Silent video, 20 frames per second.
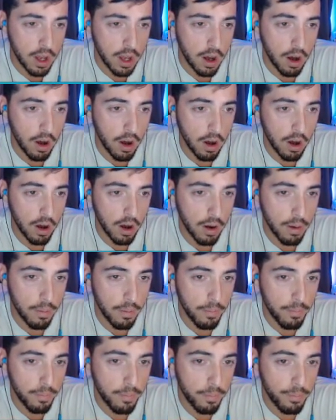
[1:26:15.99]
Uh,
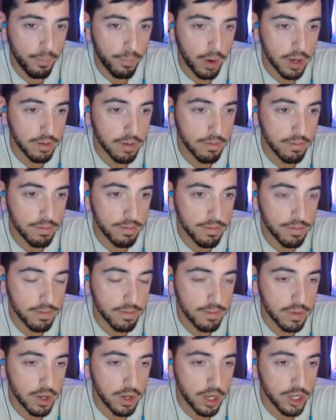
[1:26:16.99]
but
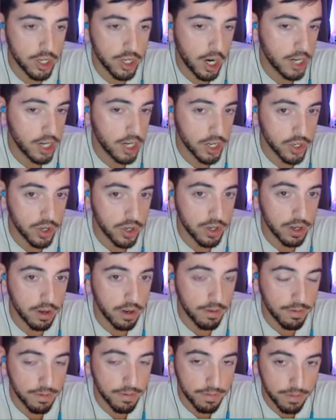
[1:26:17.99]
Jiejie is good
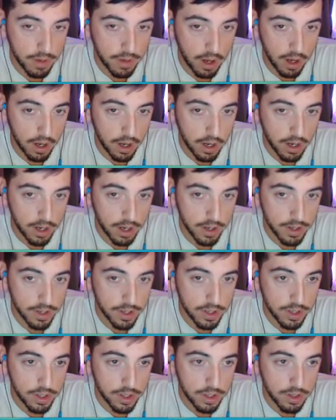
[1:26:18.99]
enough. Uh,
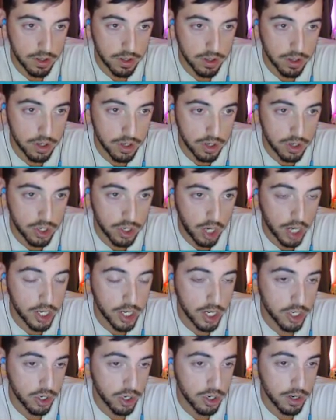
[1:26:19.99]
Jiejie
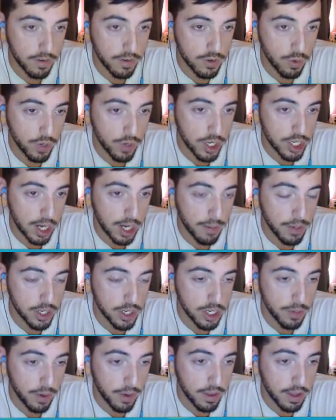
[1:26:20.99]
is good enough to win a
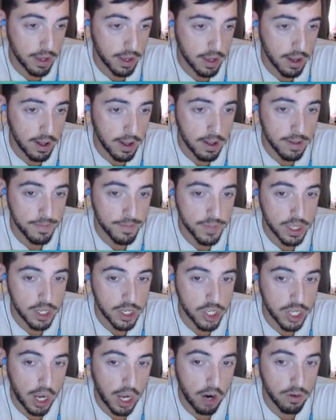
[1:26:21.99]
championship, I think.
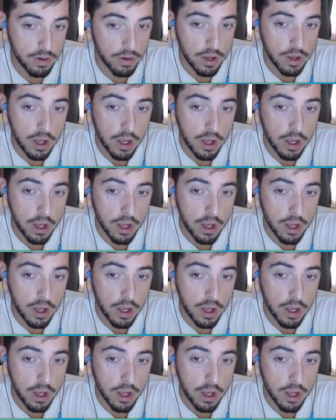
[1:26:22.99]
Scout.